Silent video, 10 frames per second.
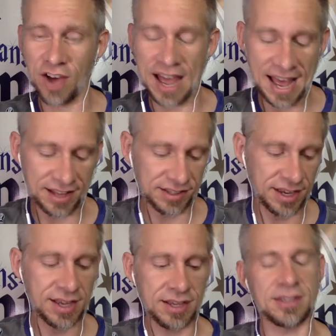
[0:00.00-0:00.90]
I had
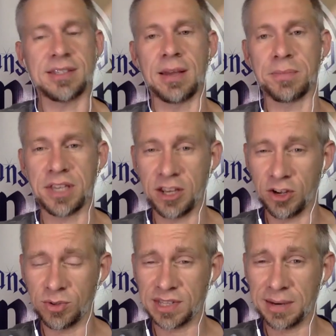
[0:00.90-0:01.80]
some
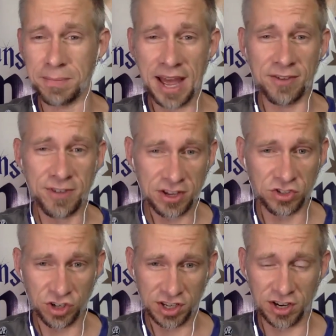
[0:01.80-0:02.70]

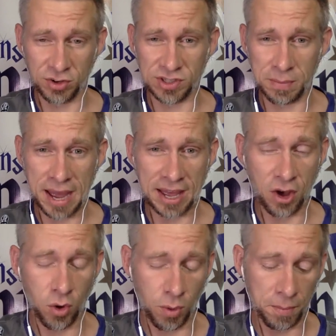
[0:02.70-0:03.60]
foster kiddos in my
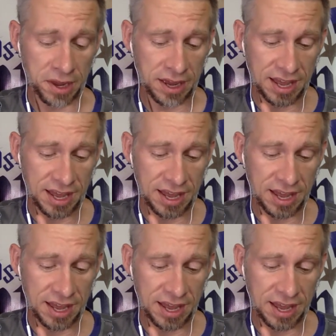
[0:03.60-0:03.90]
home,